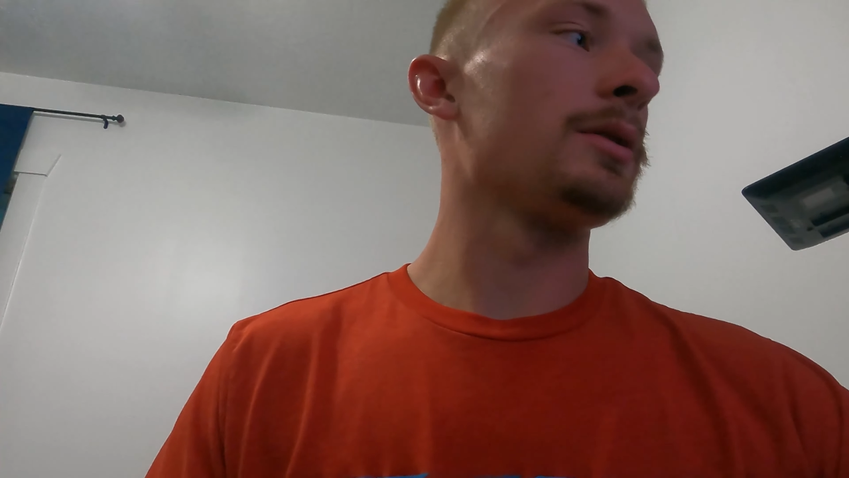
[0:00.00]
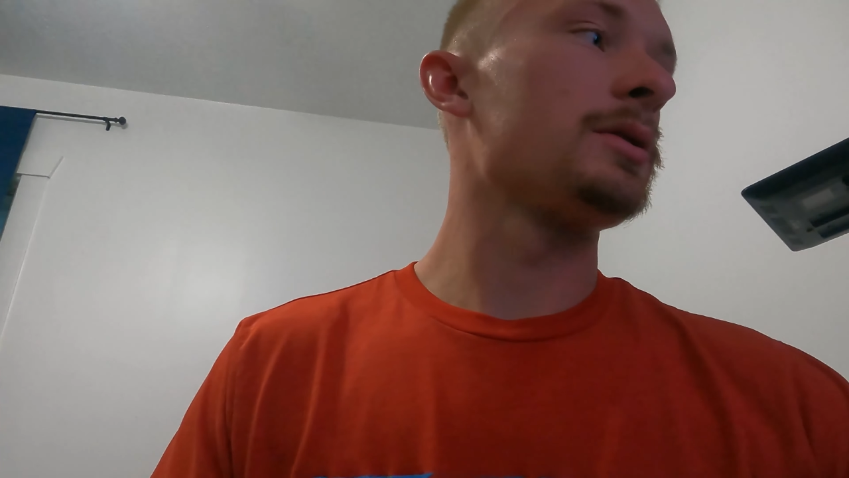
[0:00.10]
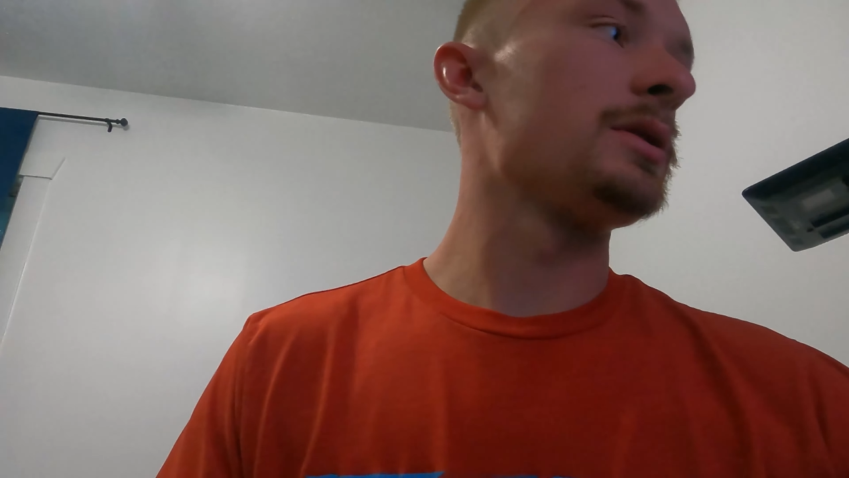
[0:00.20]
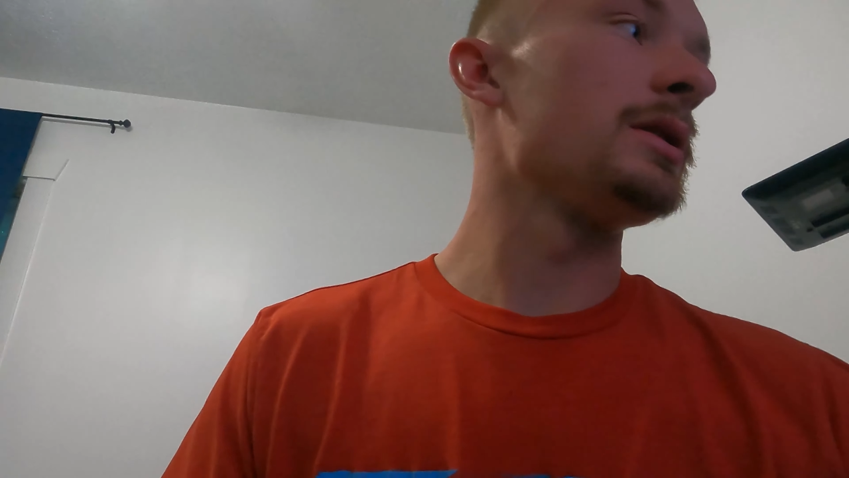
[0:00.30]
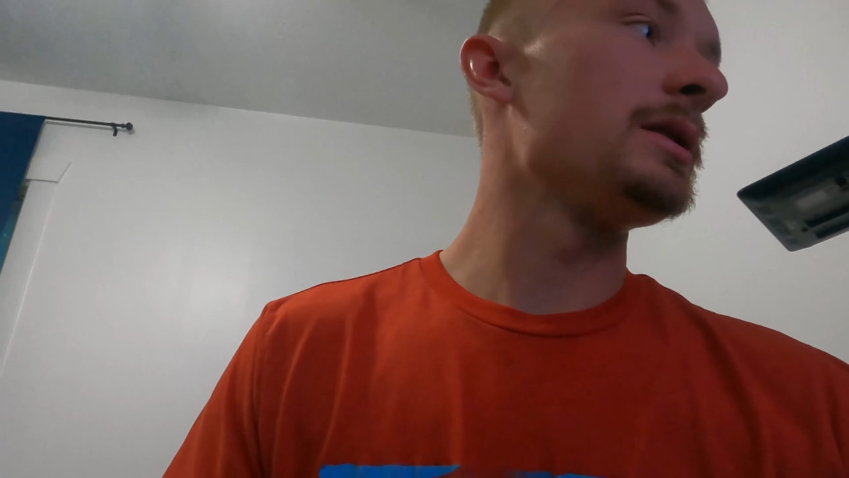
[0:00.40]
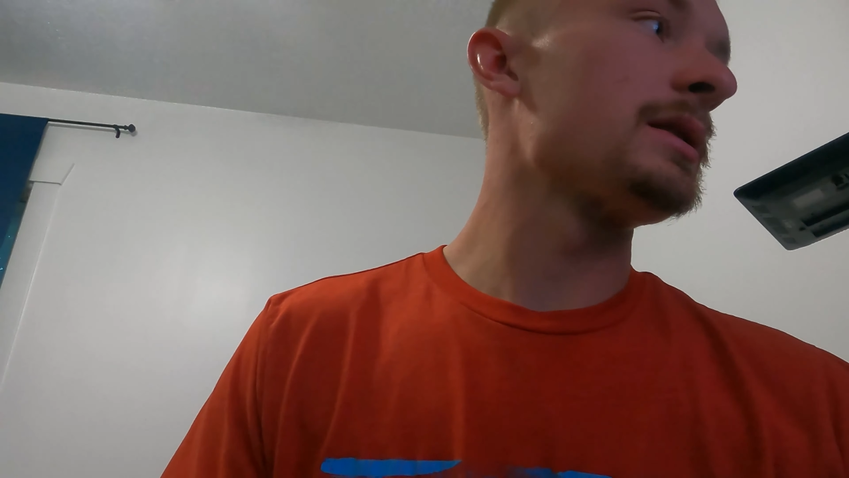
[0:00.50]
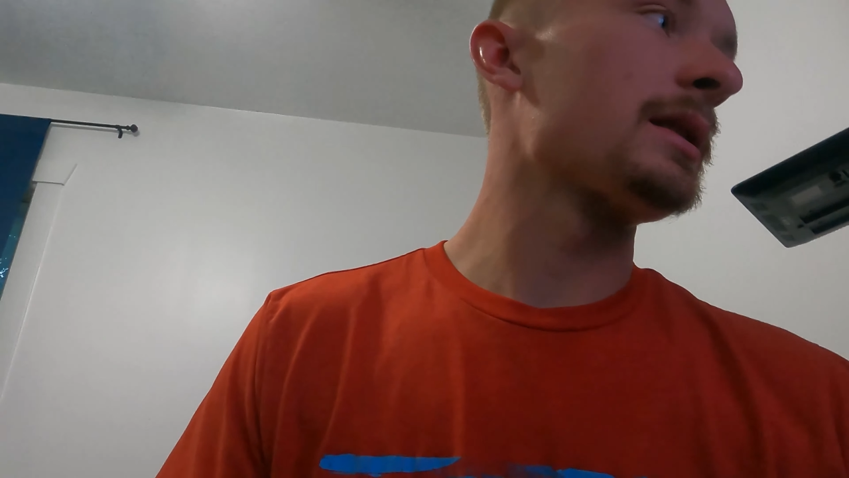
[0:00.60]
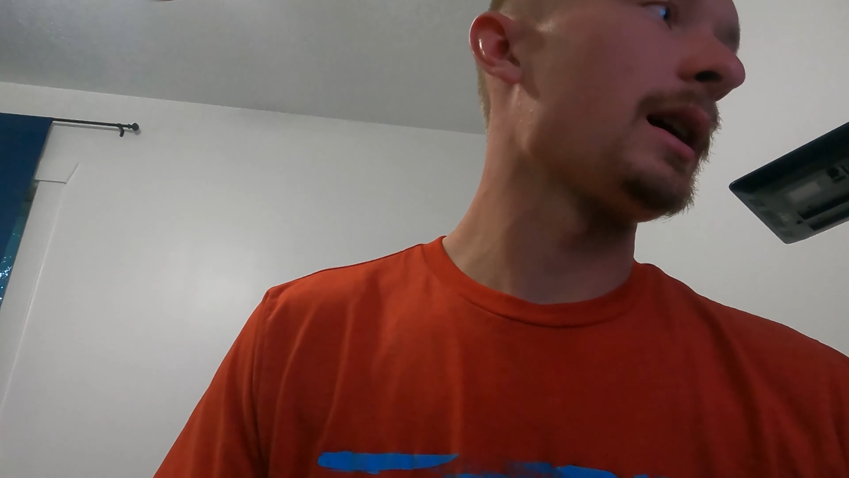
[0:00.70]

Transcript: she's